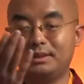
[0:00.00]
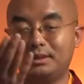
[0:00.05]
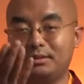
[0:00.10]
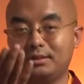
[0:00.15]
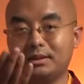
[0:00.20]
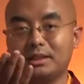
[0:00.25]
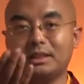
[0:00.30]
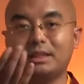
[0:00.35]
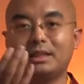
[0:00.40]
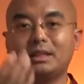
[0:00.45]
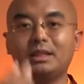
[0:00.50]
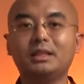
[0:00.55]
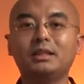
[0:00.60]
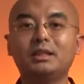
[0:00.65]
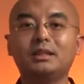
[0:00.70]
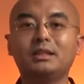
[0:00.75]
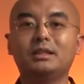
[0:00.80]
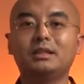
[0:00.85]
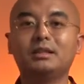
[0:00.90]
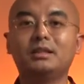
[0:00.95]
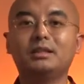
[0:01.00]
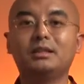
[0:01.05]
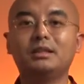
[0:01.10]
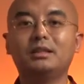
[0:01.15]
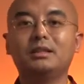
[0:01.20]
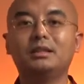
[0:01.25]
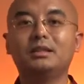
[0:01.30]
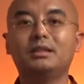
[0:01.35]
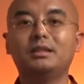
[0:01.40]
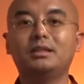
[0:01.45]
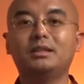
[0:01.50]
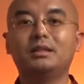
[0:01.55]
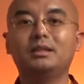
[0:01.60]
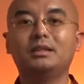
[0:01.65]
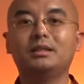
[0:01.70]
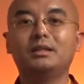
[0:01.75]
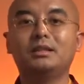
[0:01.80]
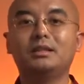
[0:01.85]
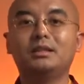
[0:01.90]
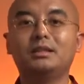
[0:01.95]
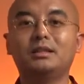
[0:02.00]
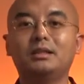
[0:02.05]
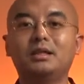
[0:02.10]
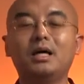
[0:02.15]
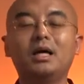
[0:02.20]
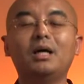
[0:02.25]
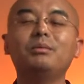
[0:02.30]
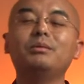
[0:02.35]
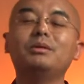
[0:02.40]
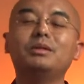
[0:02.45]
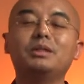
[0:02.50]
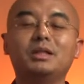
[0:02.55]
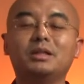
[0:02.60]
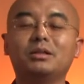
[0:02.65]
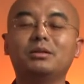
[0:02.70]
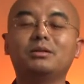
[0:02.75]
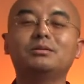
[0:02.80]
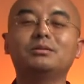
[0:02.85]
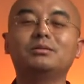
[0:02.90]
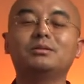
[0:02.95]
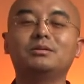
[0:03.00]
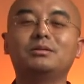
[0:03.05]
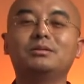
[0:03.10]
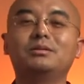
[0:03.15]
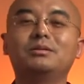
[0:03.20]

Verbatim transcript: You can think. I will think also.